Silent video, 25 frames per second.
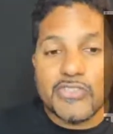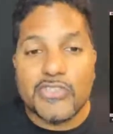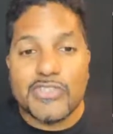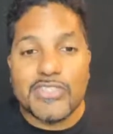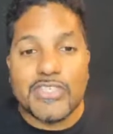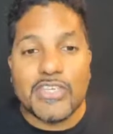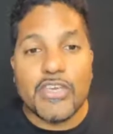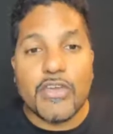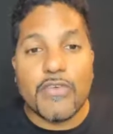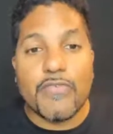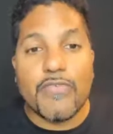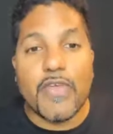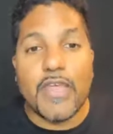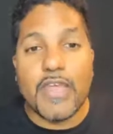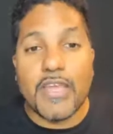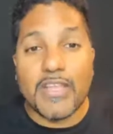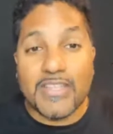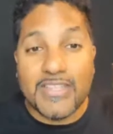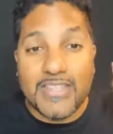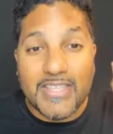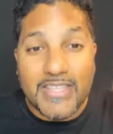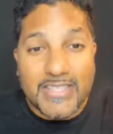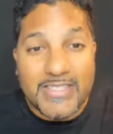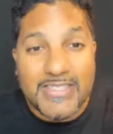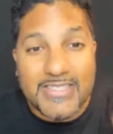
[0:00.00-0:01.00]
using your finger,
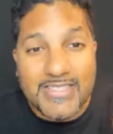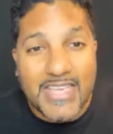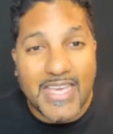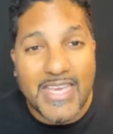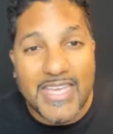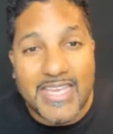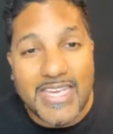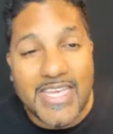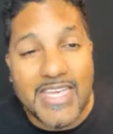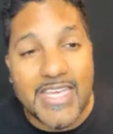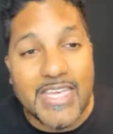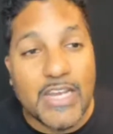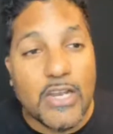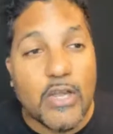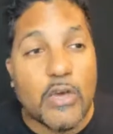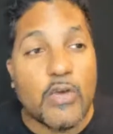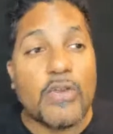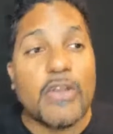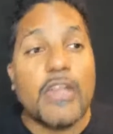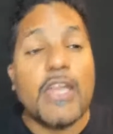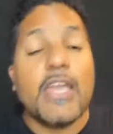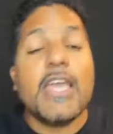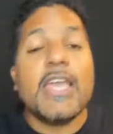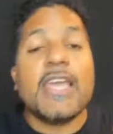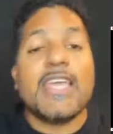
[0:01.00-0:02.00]
this technique
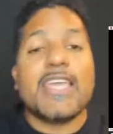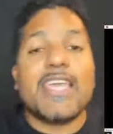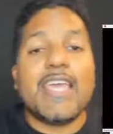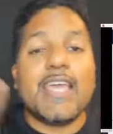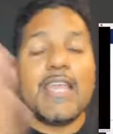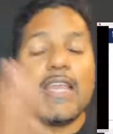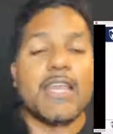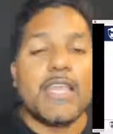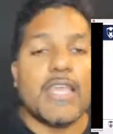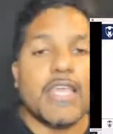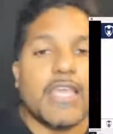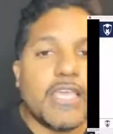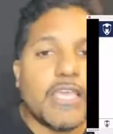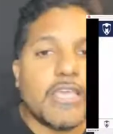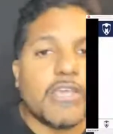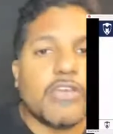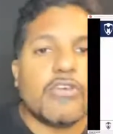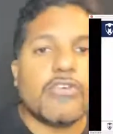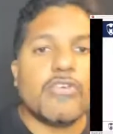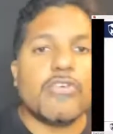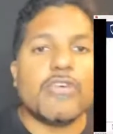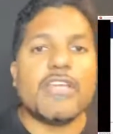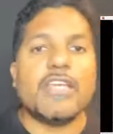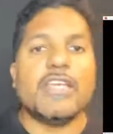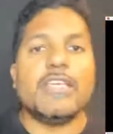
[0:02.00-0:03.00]
alone can
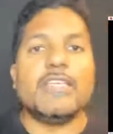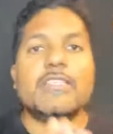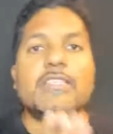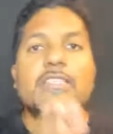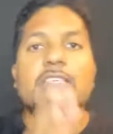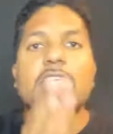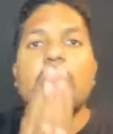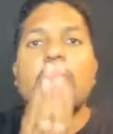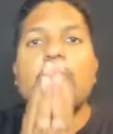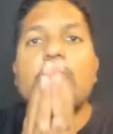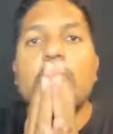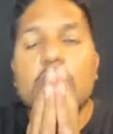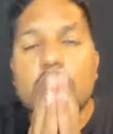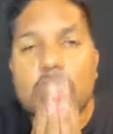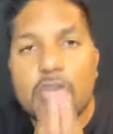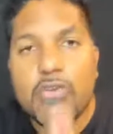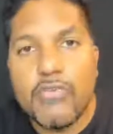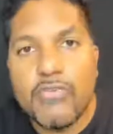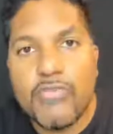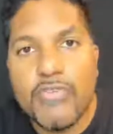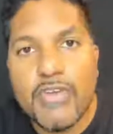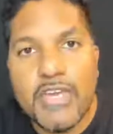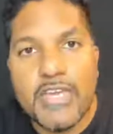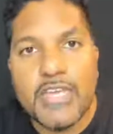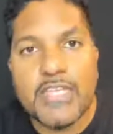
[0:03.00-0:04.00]
increase
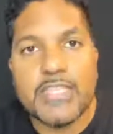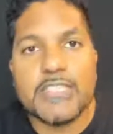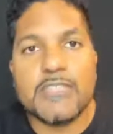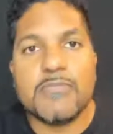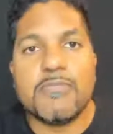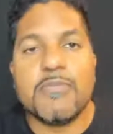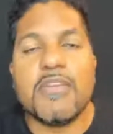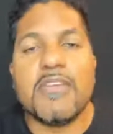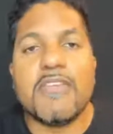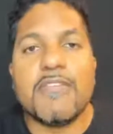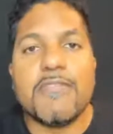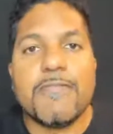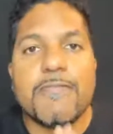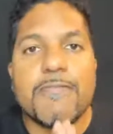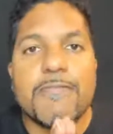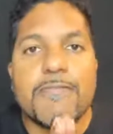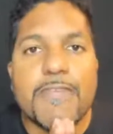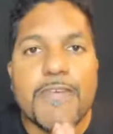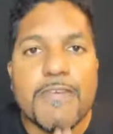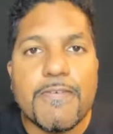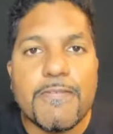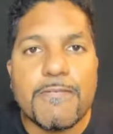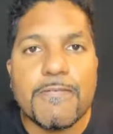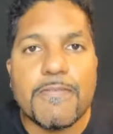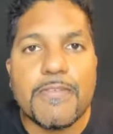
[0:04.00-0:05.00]
your reading speed
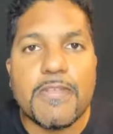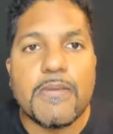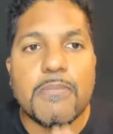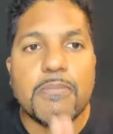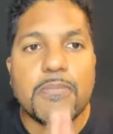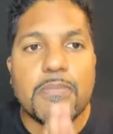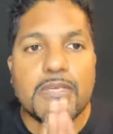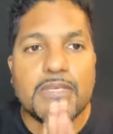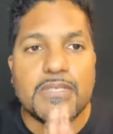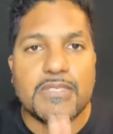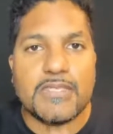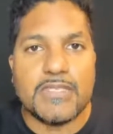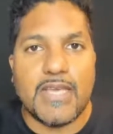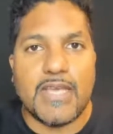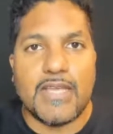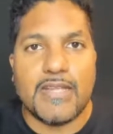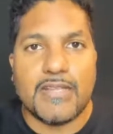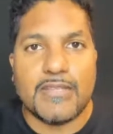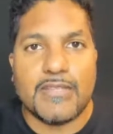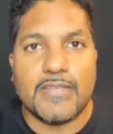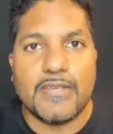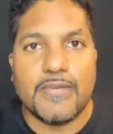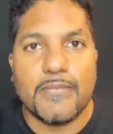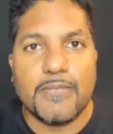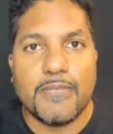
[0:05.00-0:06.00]

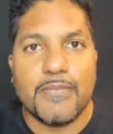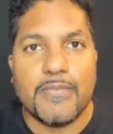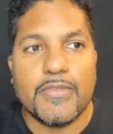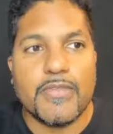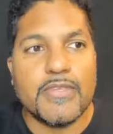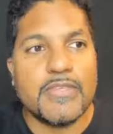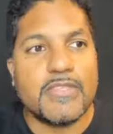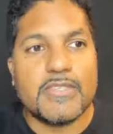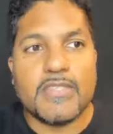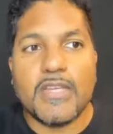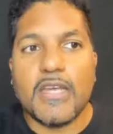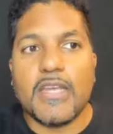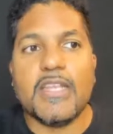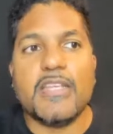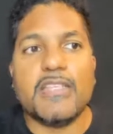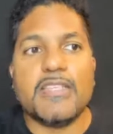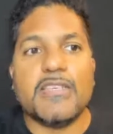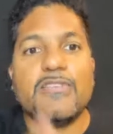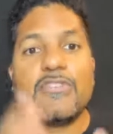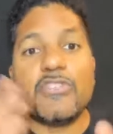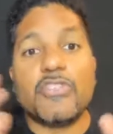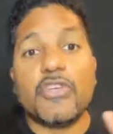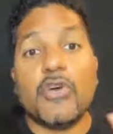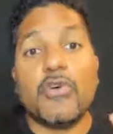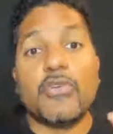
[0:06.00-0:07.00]
50%. Studies
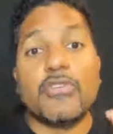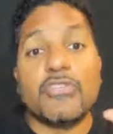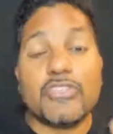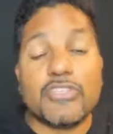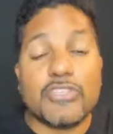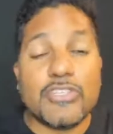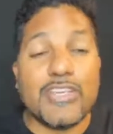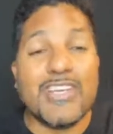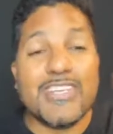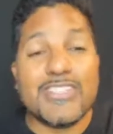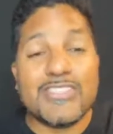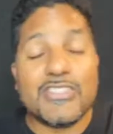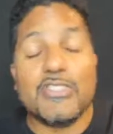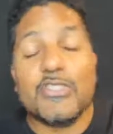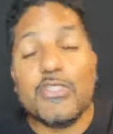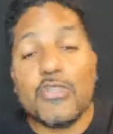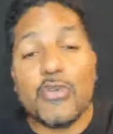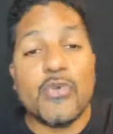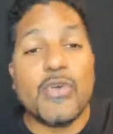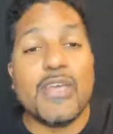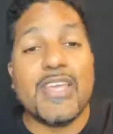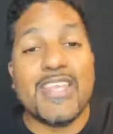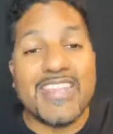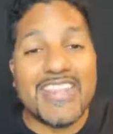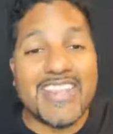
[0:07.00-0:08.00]
have shown just
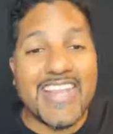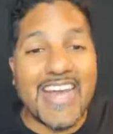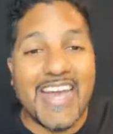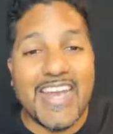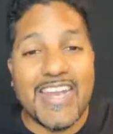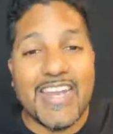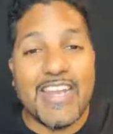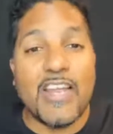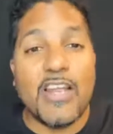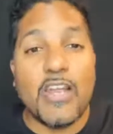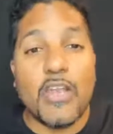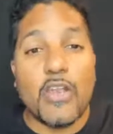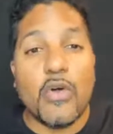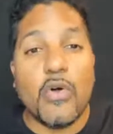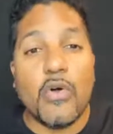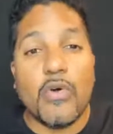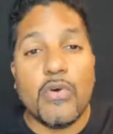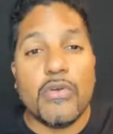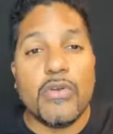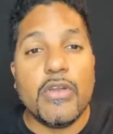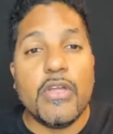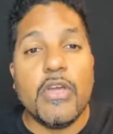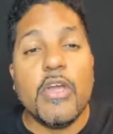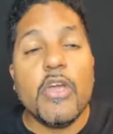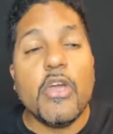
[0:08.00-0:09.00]
doing that
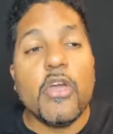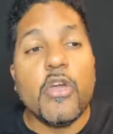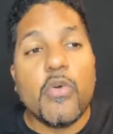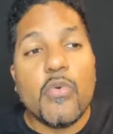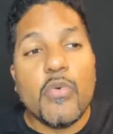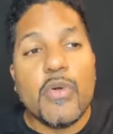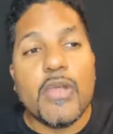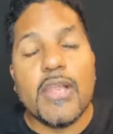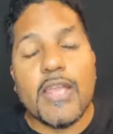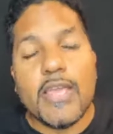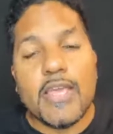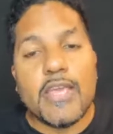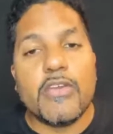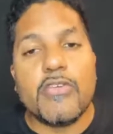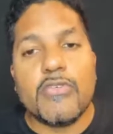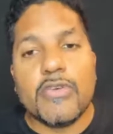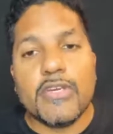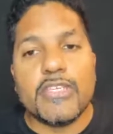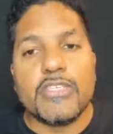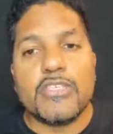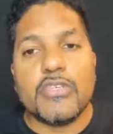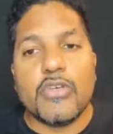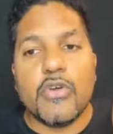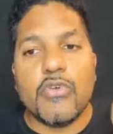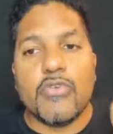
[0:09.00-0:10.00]
alone will
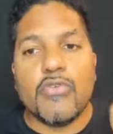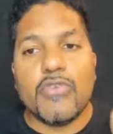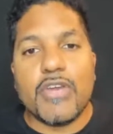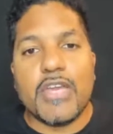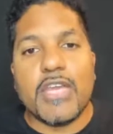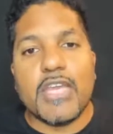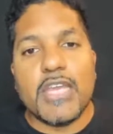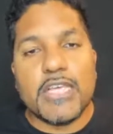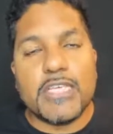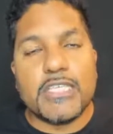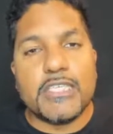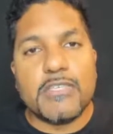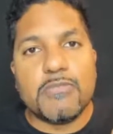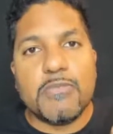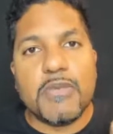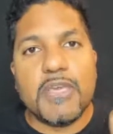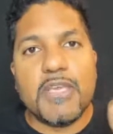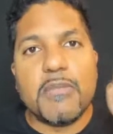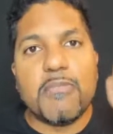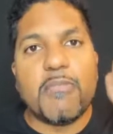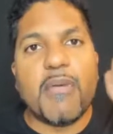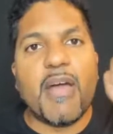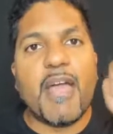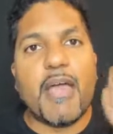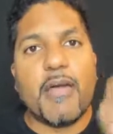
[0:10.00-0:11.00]
increase your reading
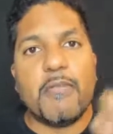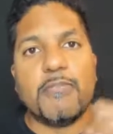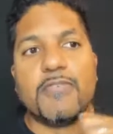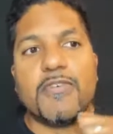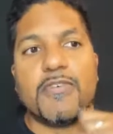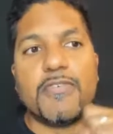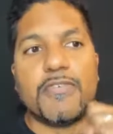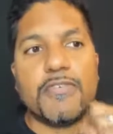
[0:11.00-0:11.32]
speed by up to